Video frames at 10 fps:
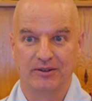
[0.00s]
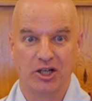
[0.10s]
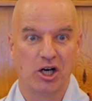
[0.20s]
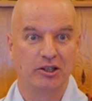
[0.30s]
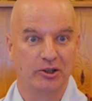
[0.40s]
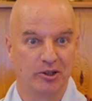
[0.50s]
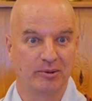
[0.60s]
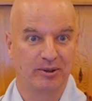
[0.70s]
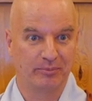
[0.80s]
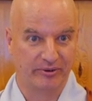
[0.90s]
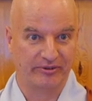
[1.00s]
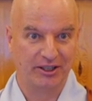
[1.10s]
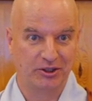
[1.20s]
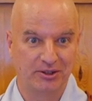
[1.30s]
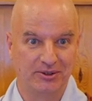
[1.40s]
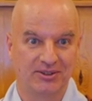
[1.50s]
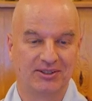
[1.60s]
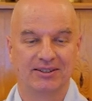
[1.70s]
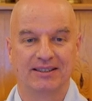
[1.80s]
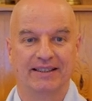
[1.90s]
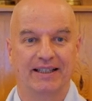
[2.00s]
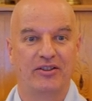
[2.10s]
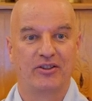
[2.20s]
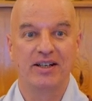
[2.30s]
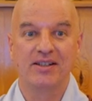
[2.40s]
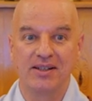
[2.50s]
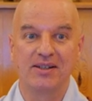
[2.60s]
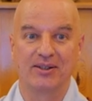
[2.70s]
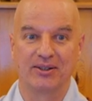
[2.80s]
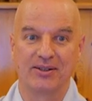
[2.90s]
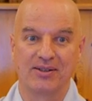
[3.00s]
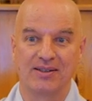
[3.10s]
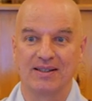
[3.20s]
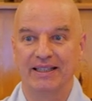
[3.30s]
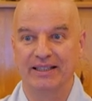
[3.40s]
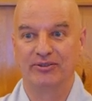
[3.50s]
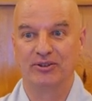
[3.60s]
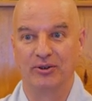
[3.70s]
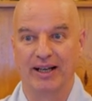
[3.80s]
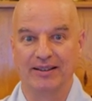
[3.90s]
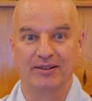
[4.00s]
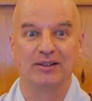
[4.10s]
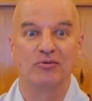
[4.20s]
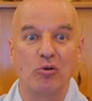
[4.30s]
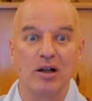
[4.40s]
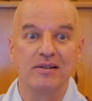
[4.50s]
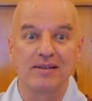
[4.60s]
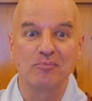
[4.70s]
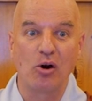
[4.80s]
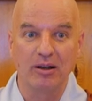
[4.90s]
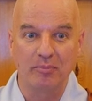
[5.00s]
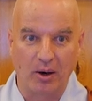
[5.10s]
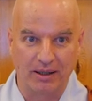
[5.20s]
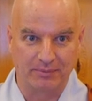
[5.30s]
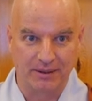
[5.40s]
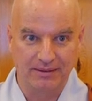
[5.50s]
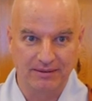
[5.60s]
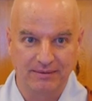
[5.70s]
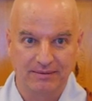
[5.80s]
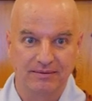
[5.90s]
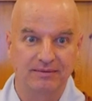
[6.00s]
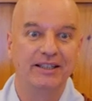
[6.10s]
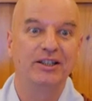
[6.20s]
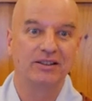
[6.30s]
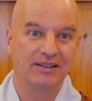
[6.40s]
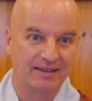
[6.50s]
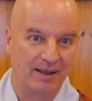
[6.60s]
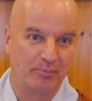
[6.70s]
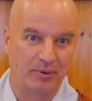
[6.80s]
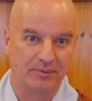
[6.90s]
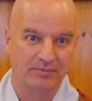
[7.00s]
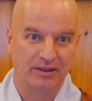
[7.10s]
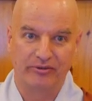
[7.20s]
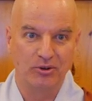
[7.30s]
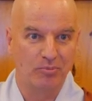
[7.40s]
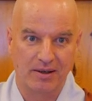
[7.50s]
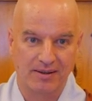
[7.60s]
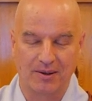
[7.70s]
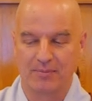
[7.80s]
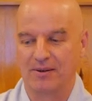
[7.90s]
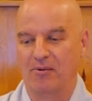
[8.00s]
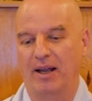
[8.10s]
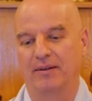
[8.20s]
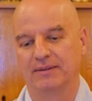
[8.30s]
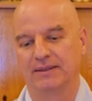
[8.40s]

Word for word: young urban professionals, and three sisters lived together in one small apartment near the temple, a few bus stops away.